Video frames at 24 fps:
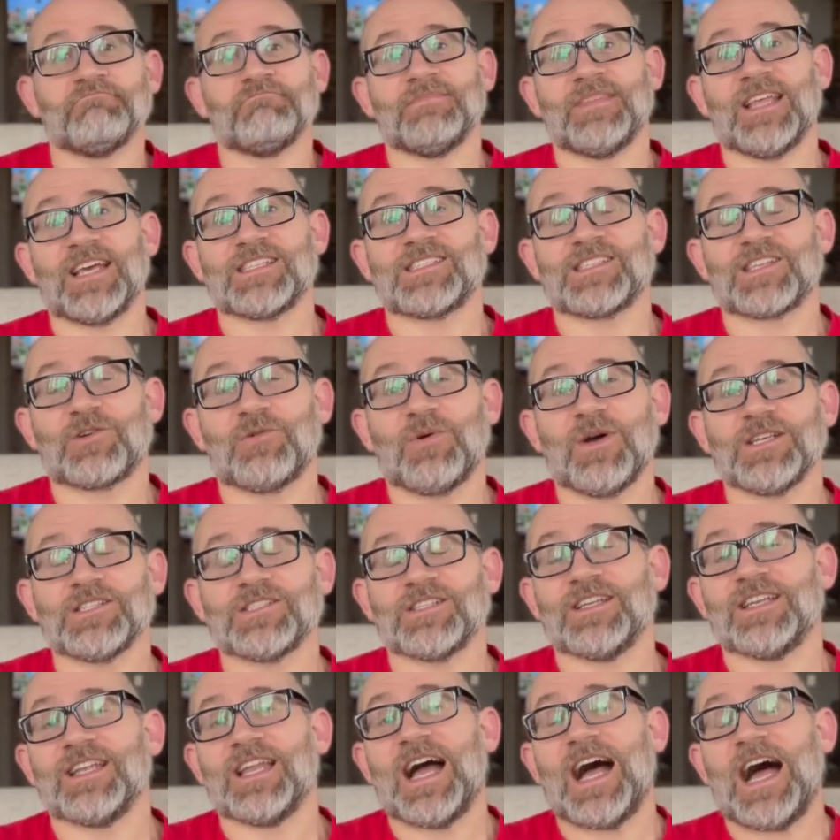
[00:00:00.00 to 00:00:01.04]
That's the
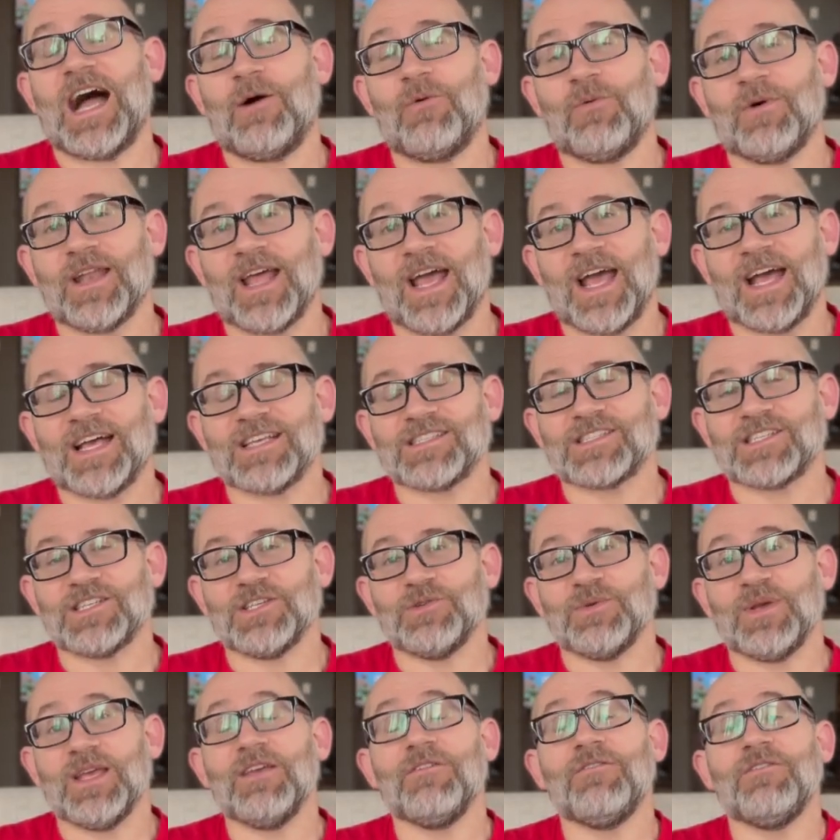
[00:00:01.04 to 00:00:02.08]
question. I want to ask
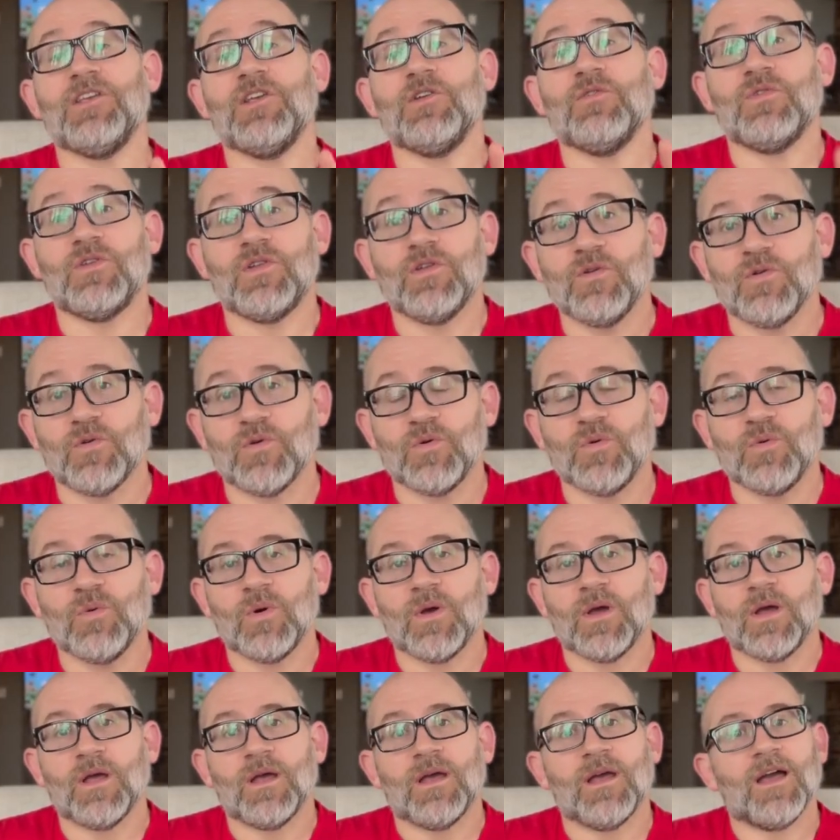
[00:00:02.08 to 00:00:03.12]
you, if you do,
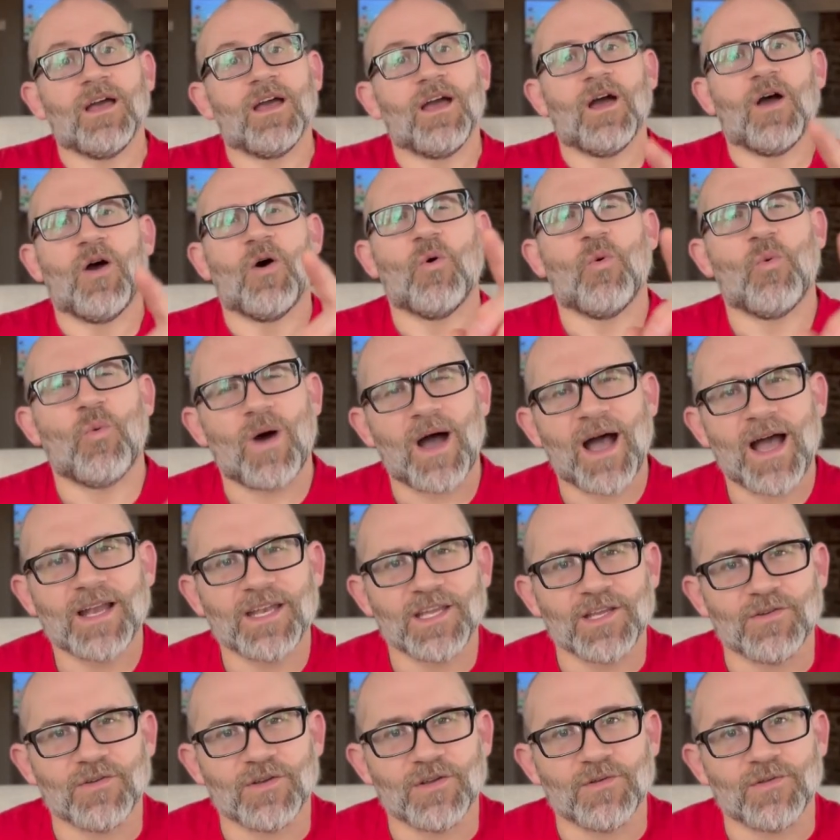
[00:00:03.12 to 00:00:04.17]
why do
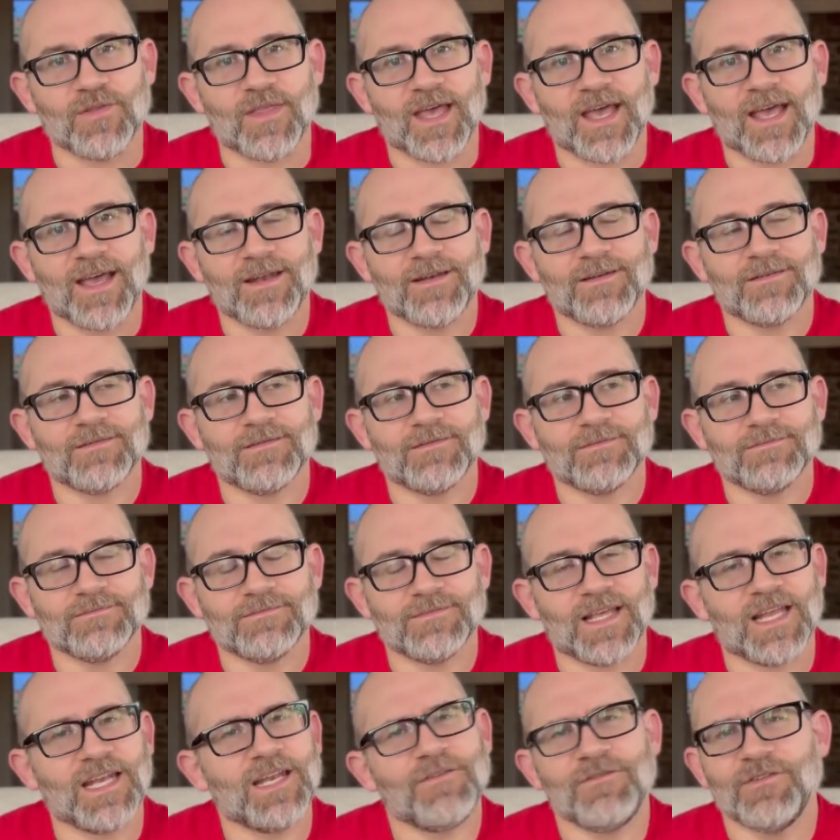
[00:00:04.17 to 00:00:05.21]
you do that?
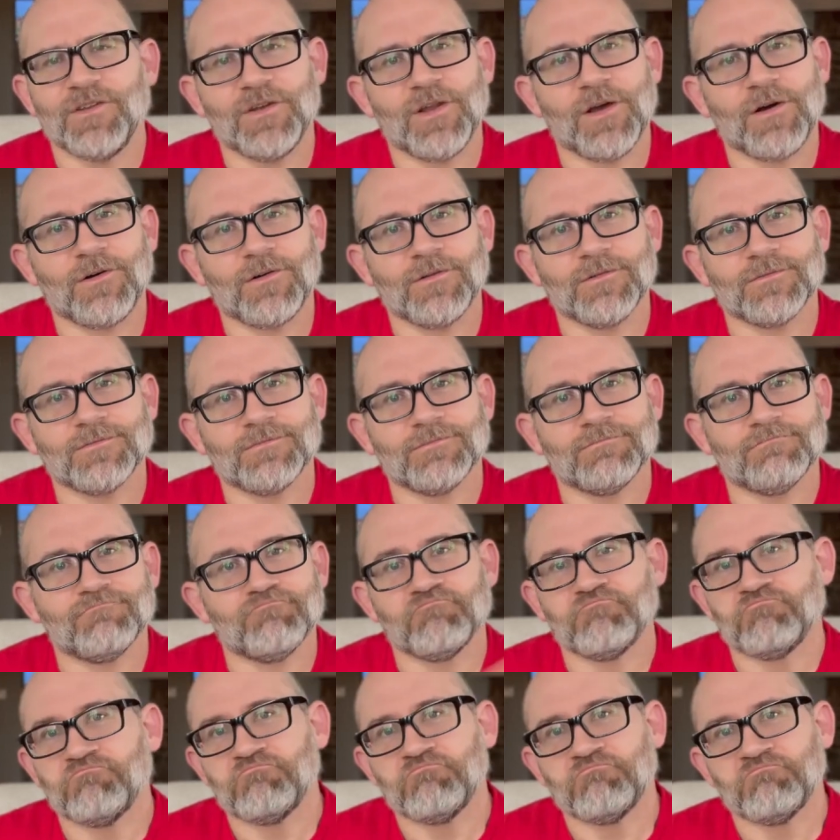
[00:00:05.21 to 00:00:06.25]
And if you don't,
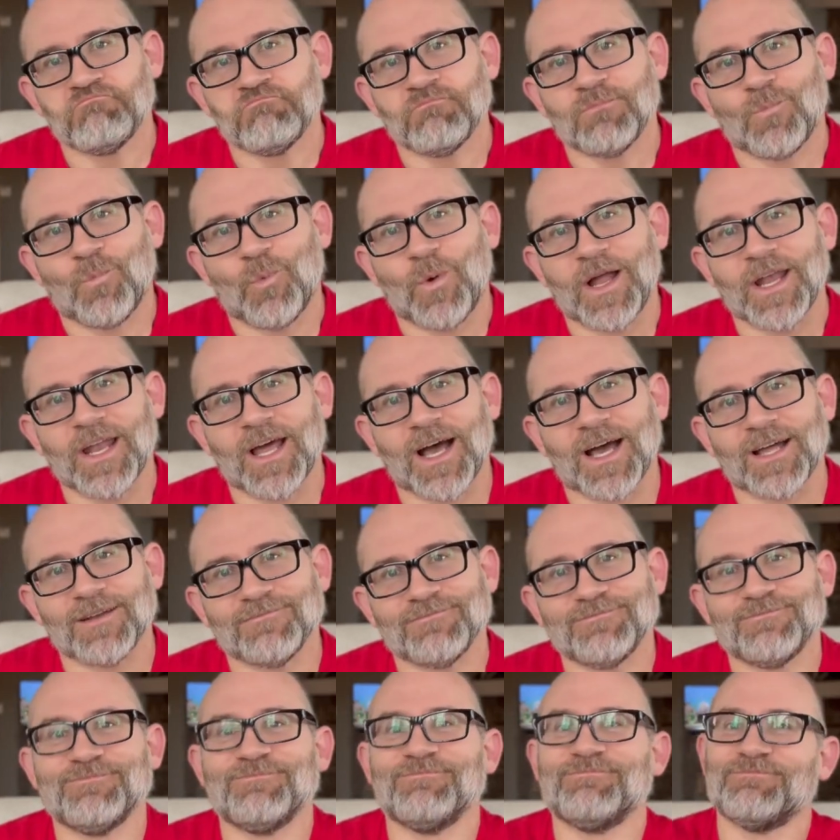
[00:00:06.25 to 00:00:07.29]
why not?
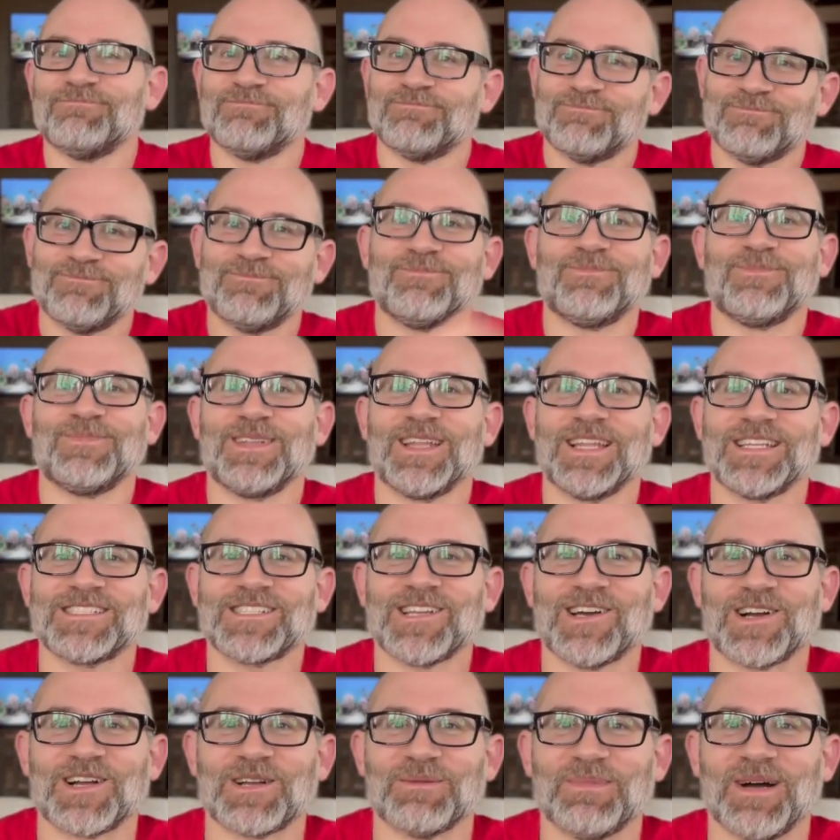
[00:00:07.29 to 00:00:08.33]
Let's
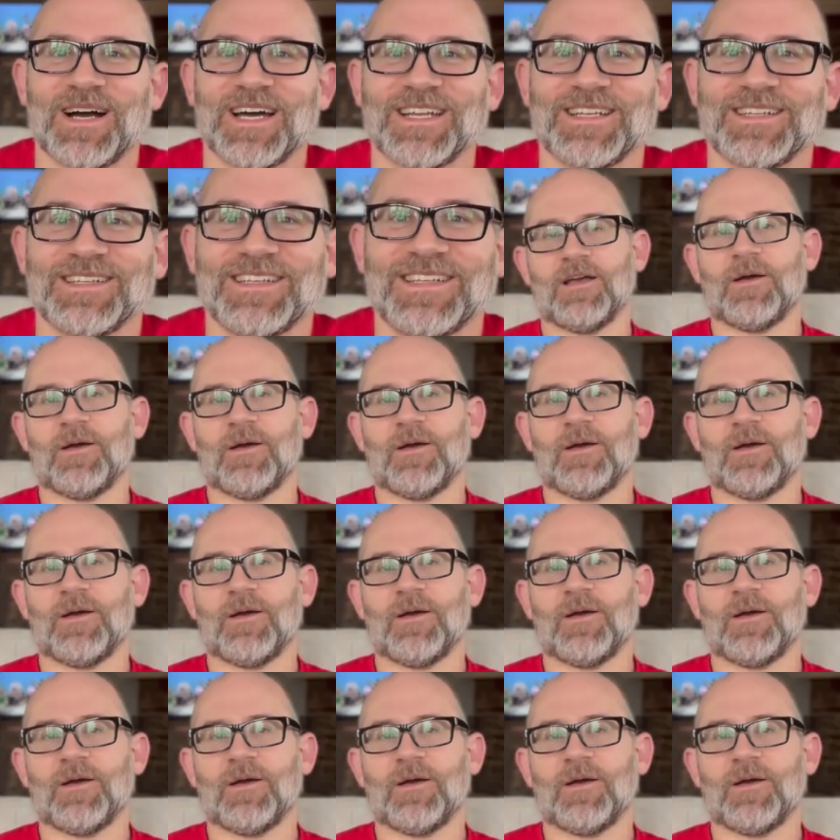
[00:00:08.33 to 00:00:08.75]
talk about it.